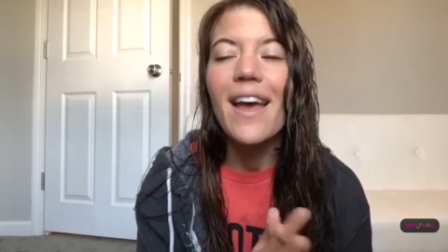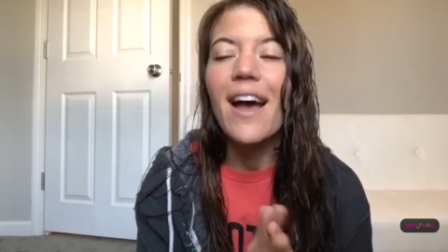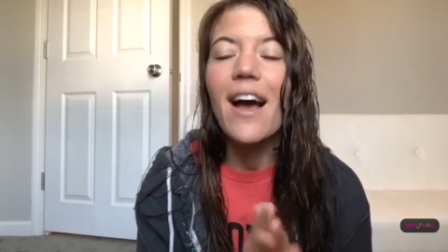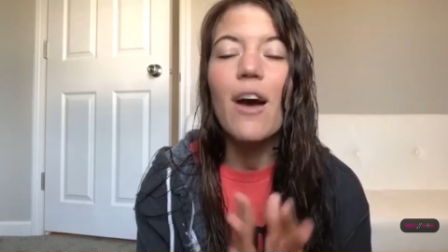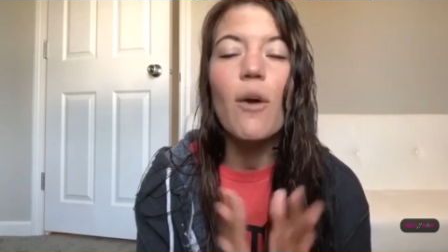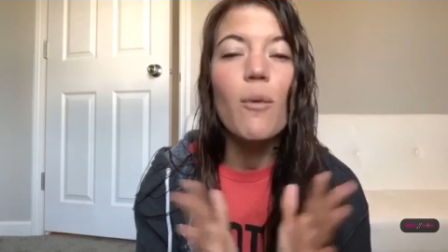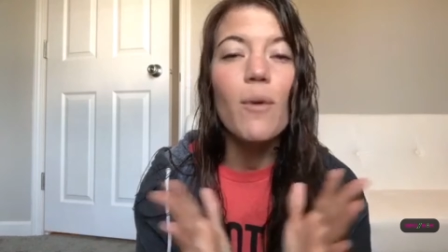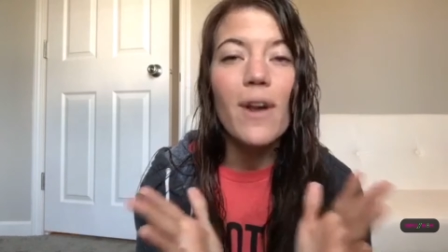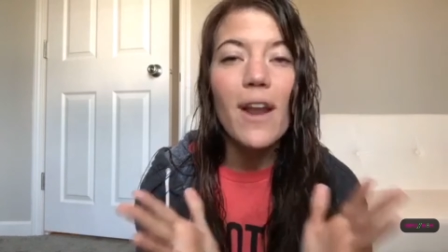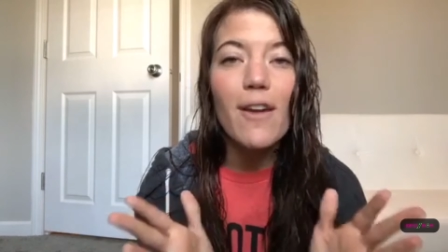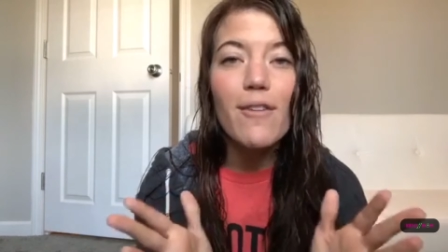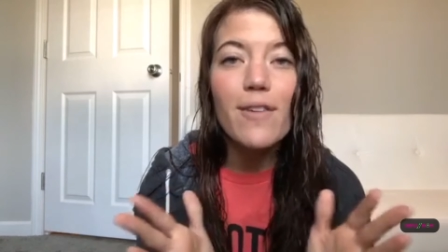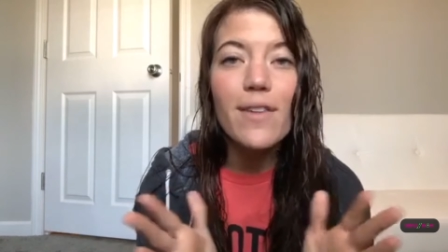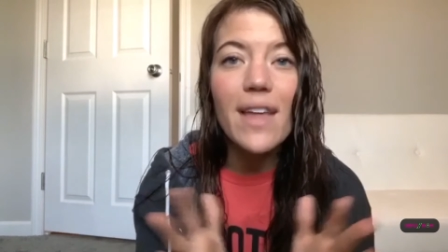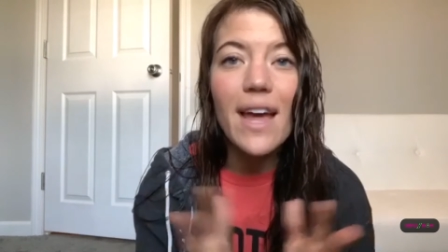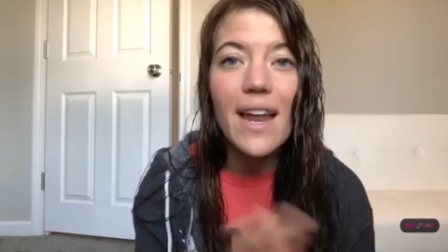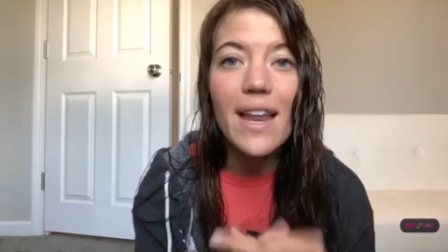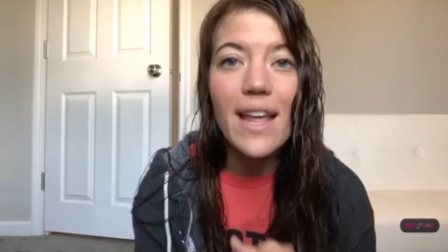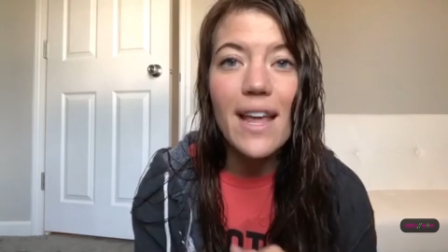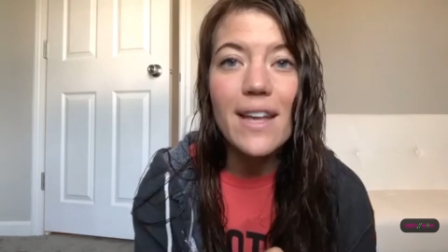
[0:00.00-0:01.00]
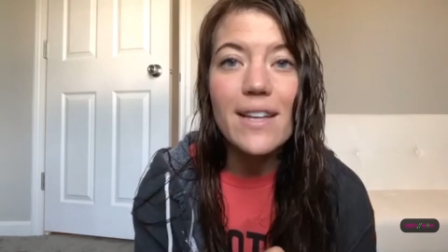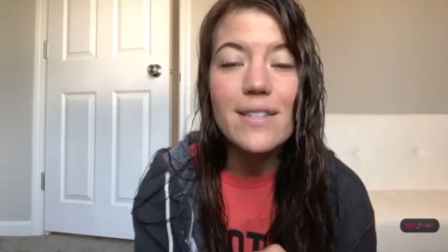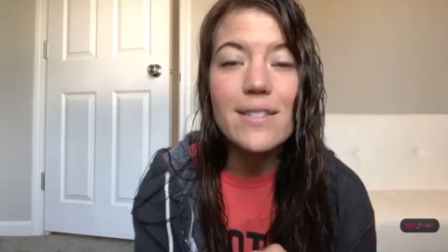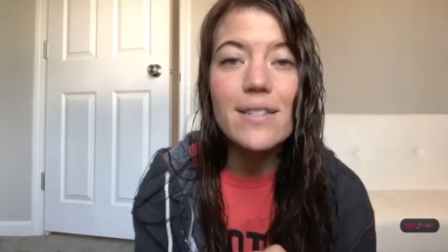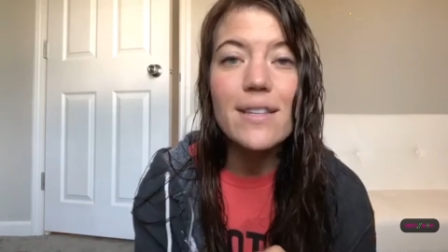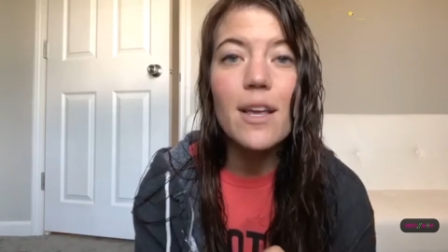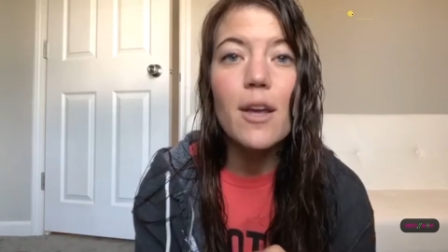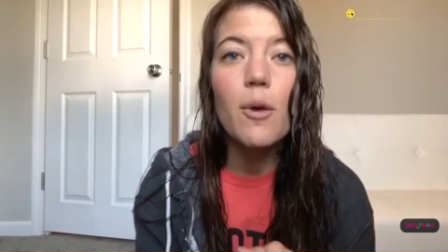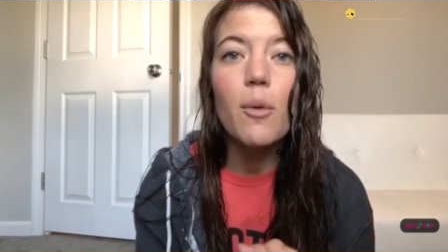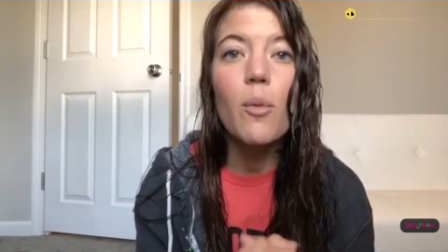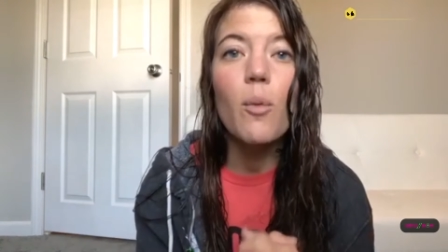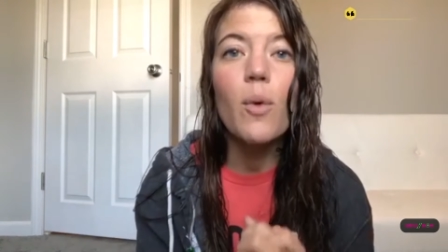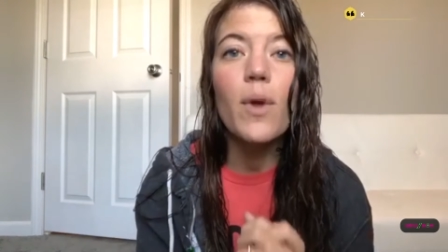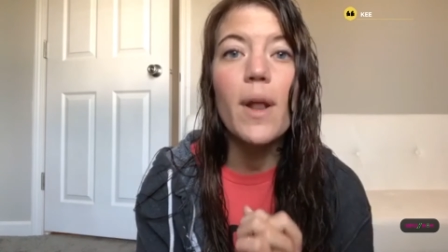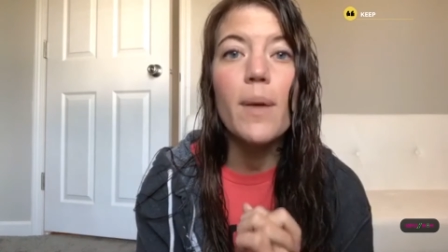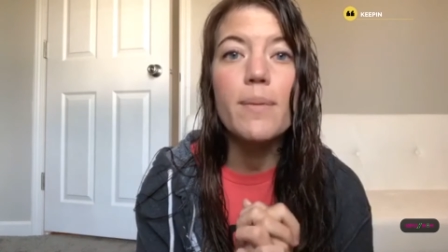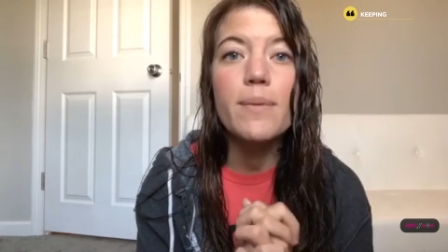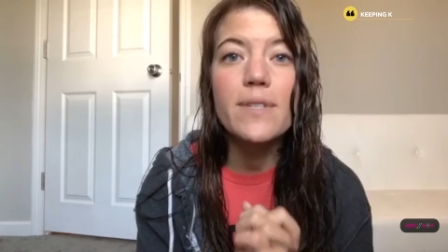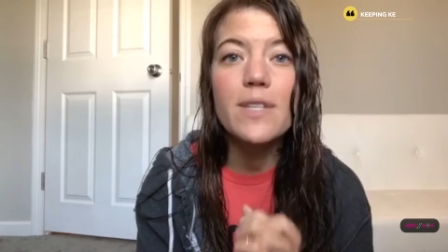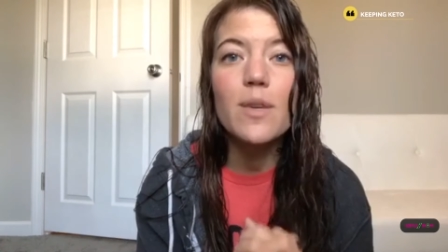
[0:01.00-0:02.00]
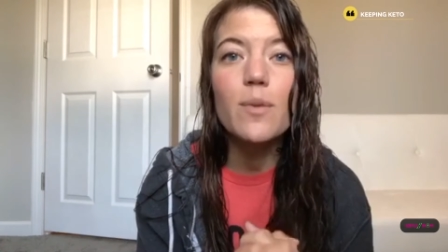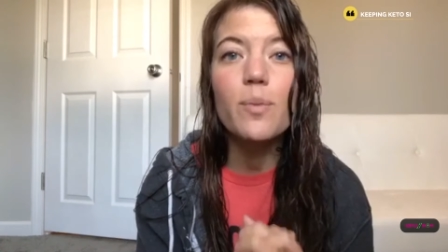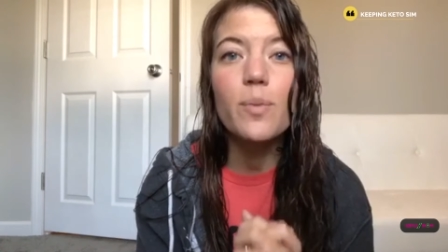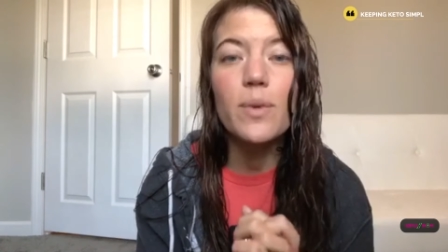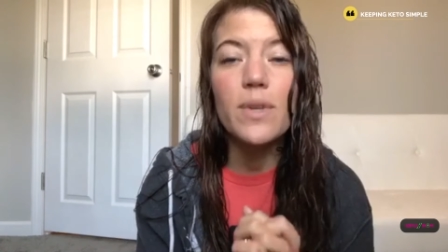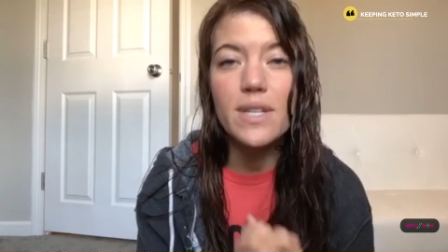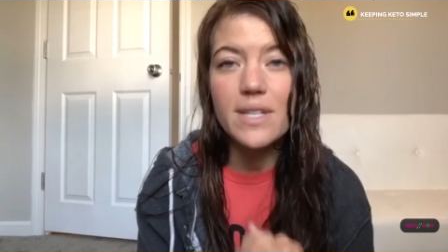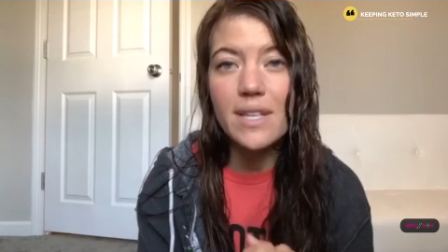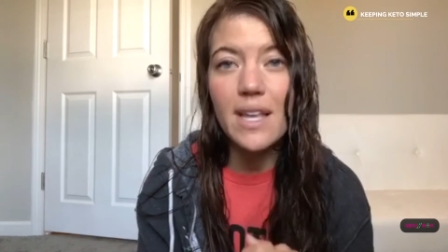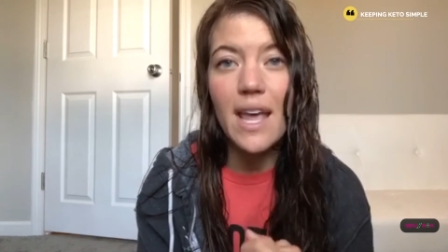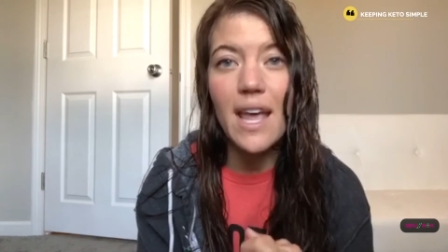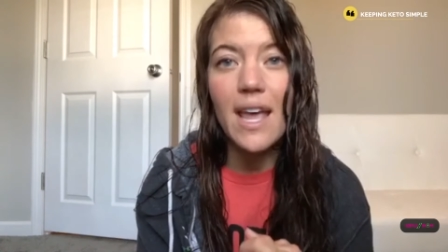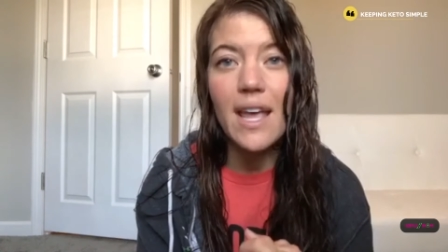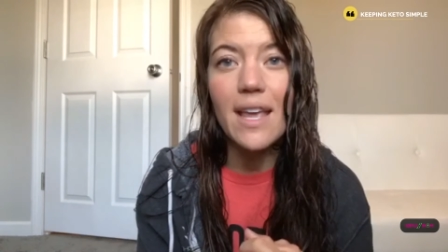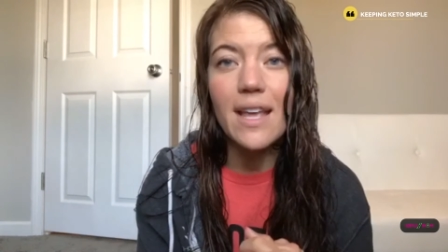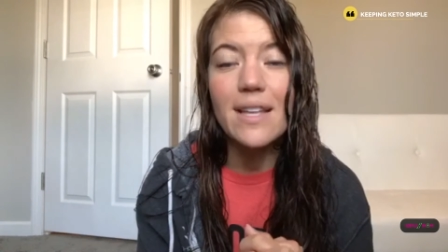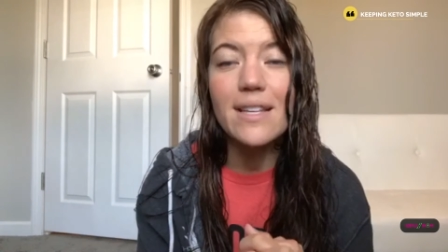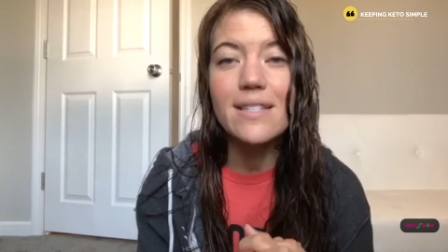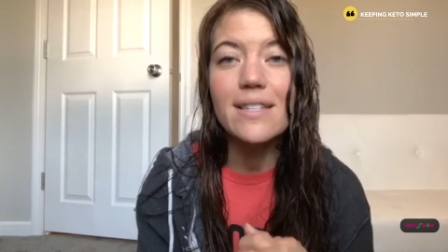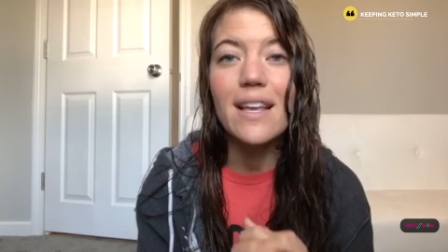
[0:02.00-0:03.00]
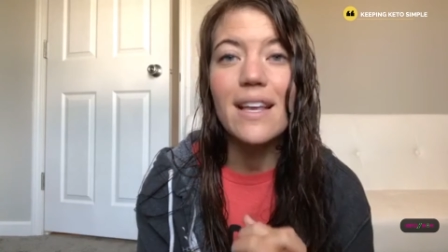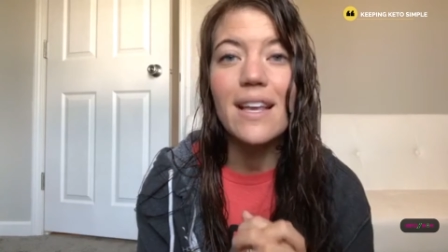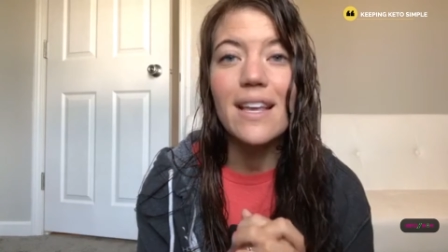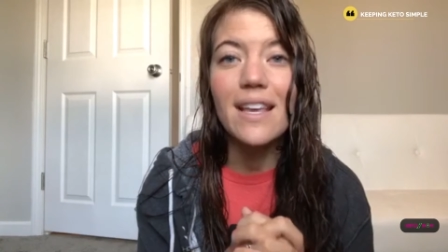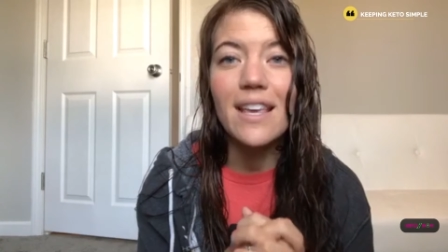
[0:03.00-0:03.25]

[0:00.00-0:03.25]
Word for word: Uh, whatever that is, what I'm simply saying is